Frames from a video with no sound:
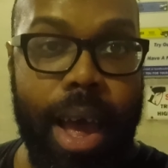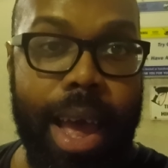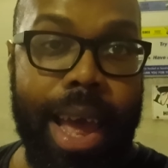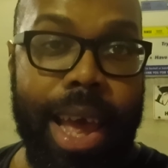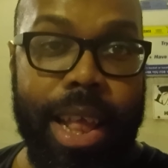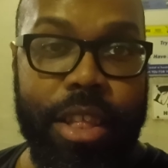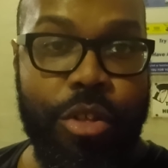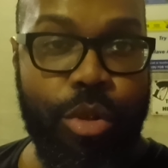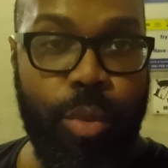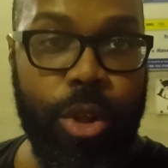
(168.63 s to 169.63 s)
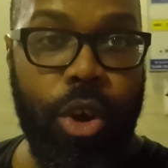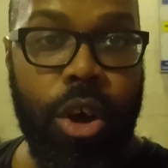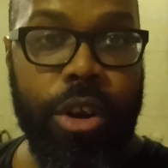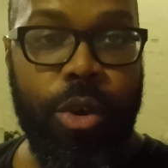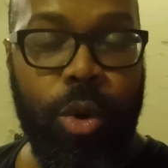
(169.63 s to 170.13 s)
And this is what the
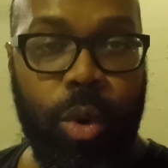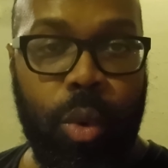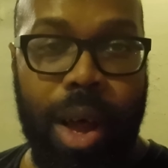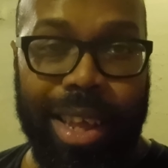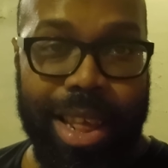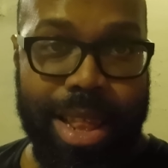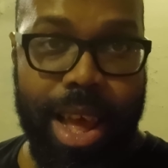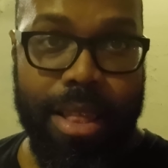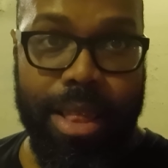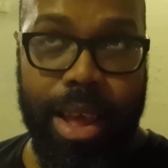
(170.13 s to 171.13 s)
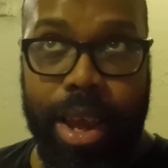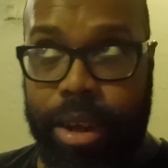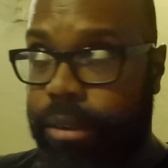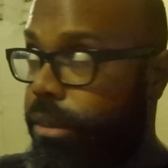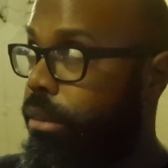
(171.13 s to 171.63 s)
audio quality sounds like
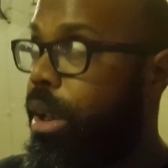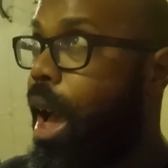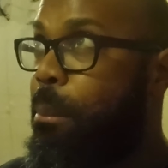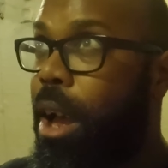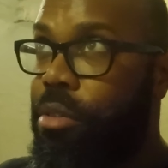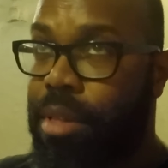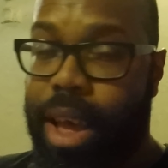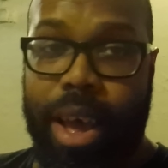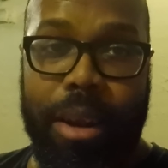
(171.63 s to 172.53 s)
I'm outside.